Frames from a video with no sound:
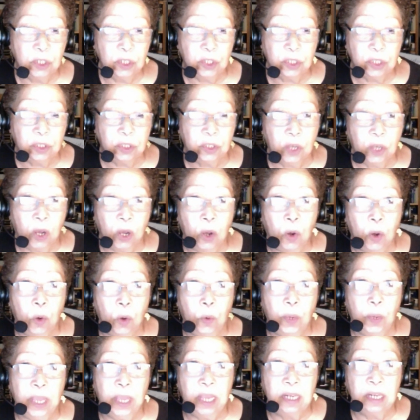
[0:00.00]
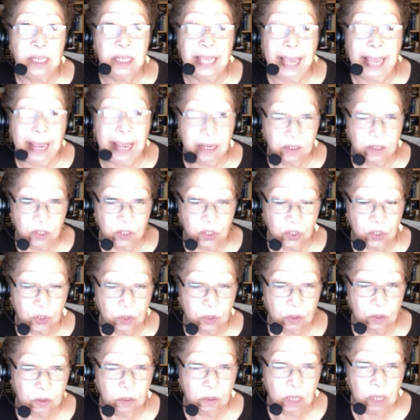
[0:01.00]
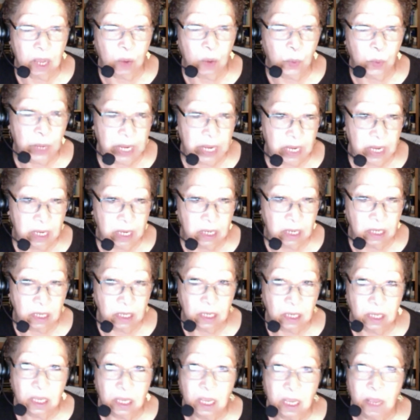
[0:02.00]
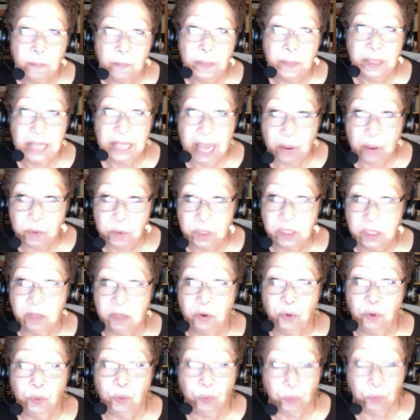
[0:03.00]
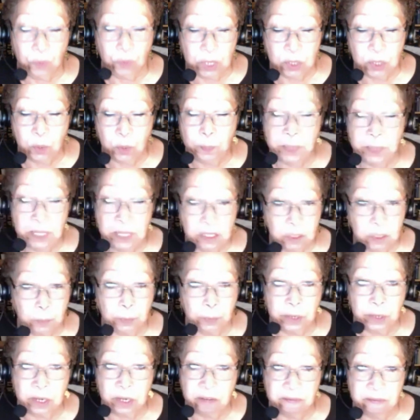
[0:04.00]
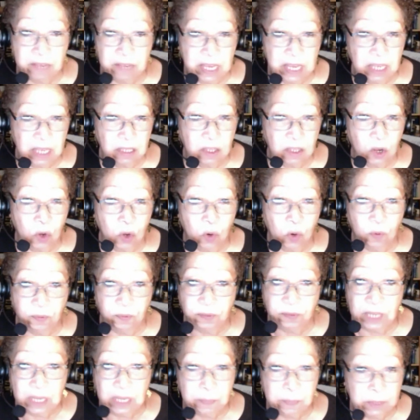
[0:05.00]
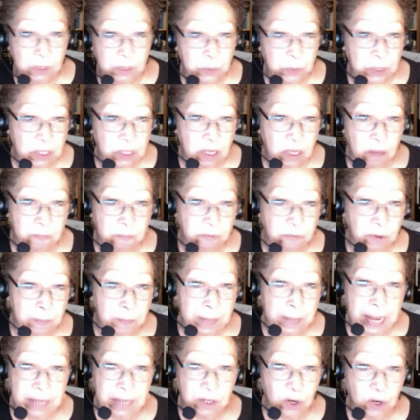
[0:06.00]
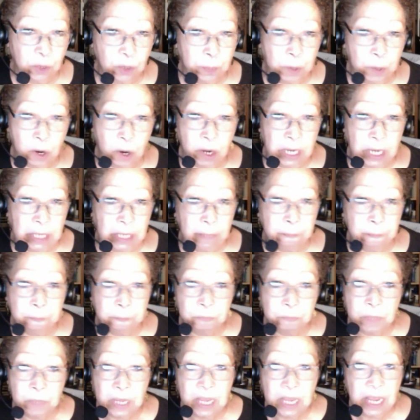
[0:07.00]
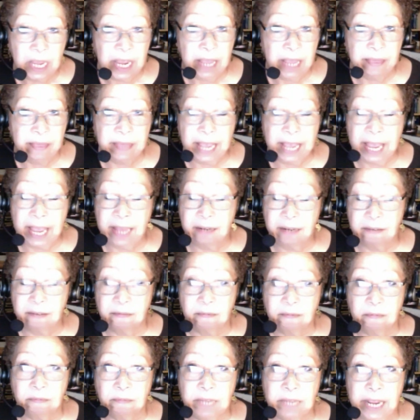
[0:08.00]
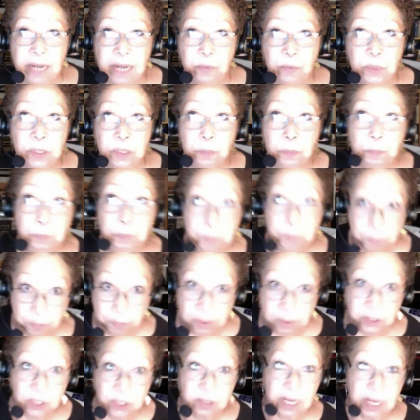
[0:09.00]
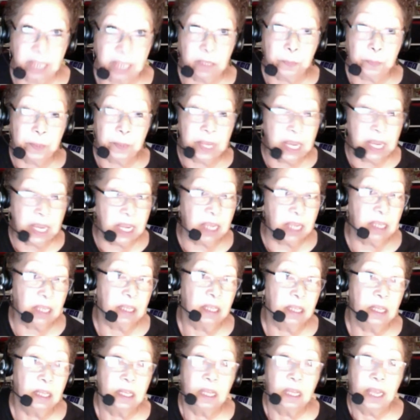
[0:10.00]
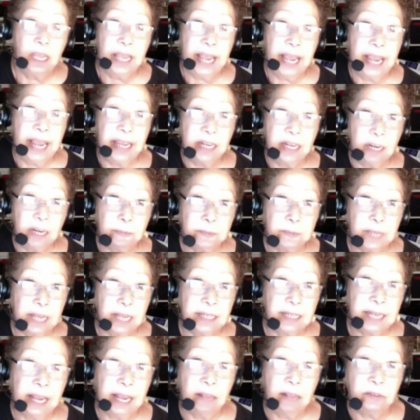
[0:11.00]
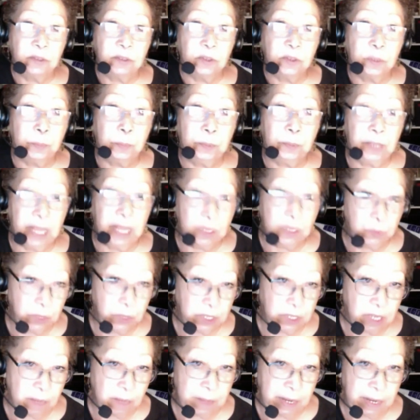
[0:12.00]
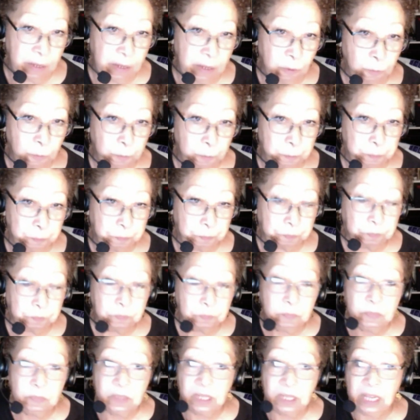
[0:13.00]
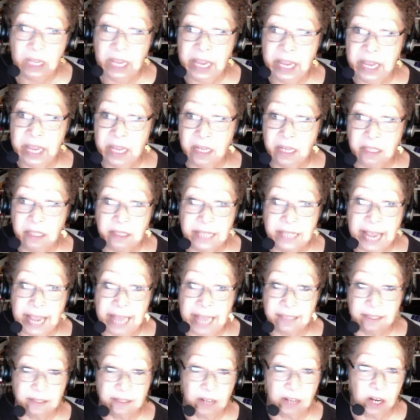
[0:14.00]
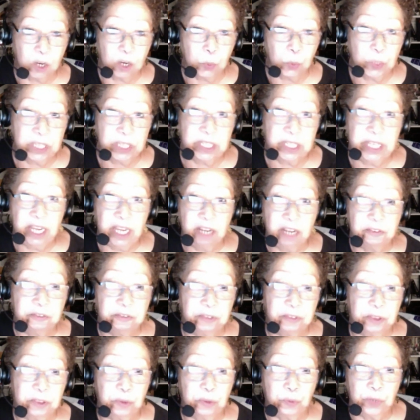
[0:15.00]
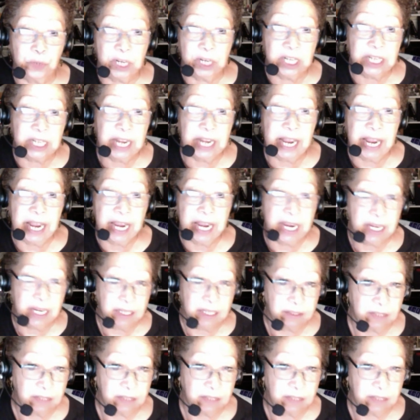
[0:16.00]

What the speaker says: just go and catch kawan. But that was a real big spring event. The whole family would come for a backyard party. And that dad would, just like the pig, hang it upside down so the blood would come out. And that sucker would kick for 3 days.